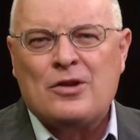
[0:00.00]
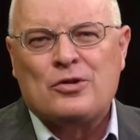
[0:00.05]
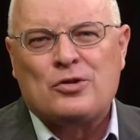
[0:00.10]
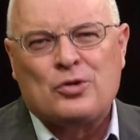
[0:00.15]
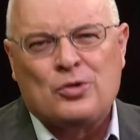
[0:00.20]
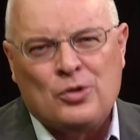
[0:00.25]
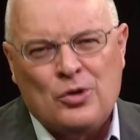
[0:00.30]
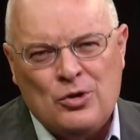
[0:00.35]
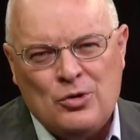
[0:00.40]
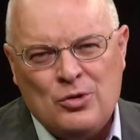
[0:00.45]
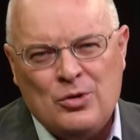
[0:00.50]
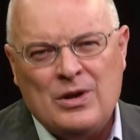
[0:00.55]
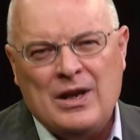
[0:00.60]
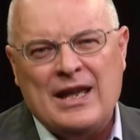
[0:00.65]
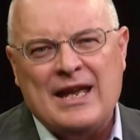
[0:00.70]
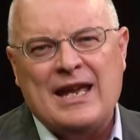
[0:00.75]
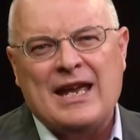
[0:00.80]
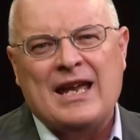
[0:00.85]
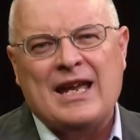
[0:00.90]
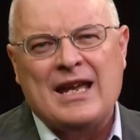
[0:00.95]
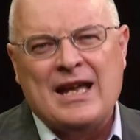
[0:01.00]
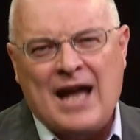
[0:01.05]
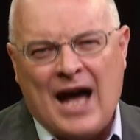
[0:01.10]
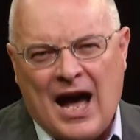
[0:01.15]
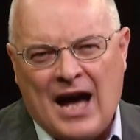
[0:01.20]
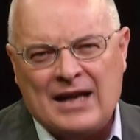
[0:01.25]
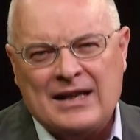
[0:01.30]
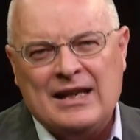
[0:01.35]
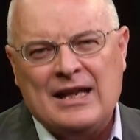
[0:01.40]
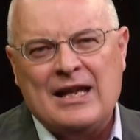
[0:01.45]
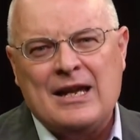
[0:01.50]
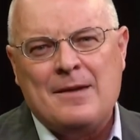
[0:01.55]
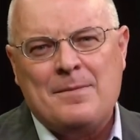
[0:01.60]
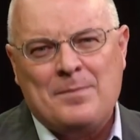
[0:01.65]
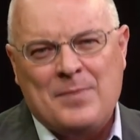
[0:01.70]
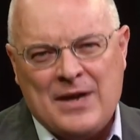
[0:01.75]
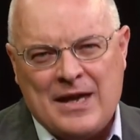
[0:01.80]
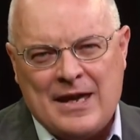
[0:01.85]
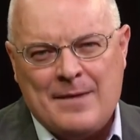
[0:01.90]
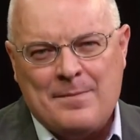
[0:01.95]
Truly godly
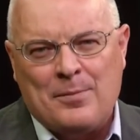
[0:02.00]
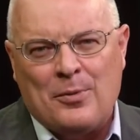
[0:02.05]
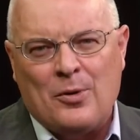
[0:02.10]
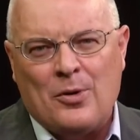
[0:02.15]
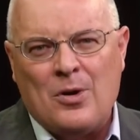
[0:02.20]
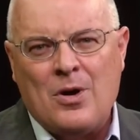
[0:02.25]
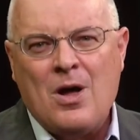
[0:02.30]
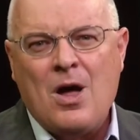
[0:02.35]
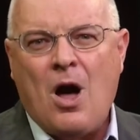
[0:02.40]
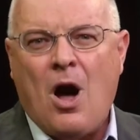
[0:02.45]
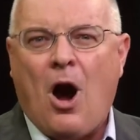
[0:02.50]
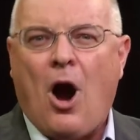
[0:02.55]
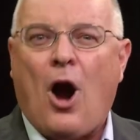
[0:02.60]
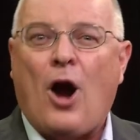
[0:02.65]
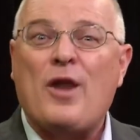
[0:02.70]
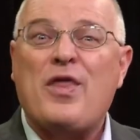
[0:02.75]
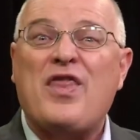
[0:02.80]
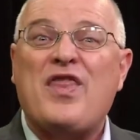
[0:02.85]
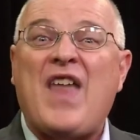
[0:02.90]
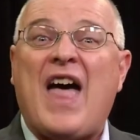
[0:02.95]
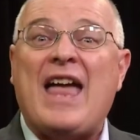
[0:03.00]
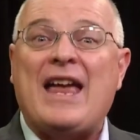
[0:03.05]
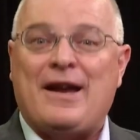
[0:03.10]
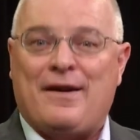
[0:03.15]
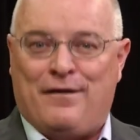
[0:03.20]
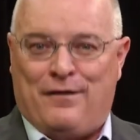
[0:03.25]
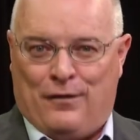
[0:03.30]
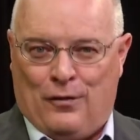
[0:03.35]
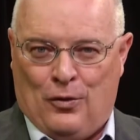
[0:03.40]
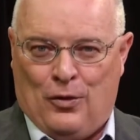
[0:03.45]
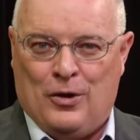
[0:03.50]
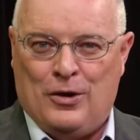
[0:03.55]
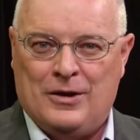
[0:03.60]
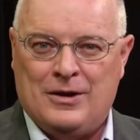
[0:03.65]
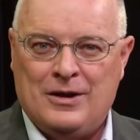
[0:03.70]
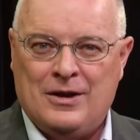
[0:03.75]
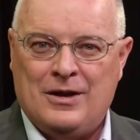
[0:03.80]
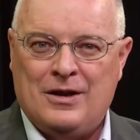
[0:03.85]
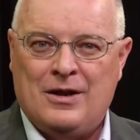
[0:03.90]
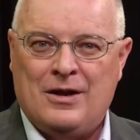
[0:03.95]
people are thankful.
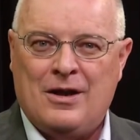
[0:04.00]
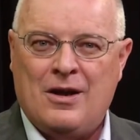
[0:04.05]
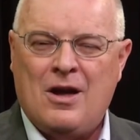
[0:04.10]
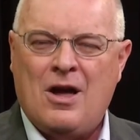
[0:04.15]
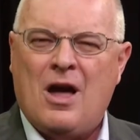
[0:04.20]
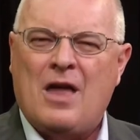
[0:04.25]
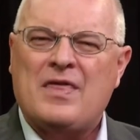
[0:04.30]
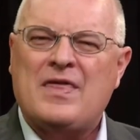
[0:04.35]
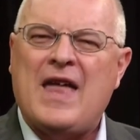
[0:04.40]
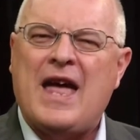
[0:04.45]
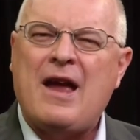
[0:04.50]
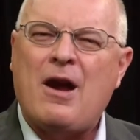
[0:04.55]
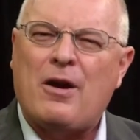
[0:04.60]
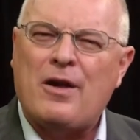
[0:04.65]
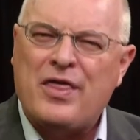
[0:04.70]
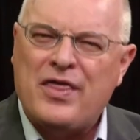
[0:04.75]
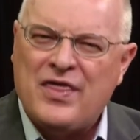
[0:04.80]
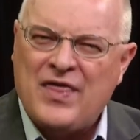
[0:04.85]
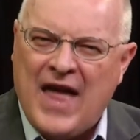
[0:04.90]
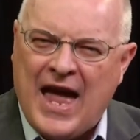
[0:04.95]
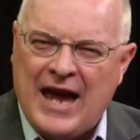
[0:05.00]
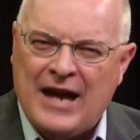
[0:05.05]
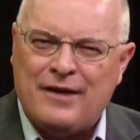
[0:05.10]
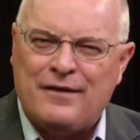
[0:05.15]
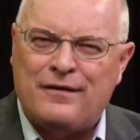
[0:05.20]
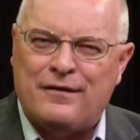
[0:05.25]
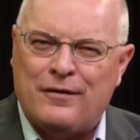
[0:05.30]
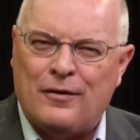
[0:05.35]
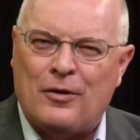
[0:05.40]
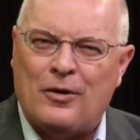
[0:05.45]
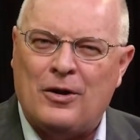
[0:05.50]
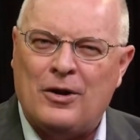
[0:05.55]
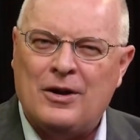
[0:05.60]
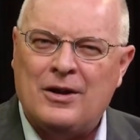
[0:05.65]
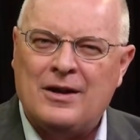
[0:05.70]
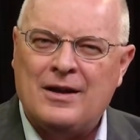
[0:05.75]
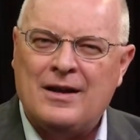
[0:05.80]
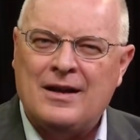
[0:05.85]
They are thankful.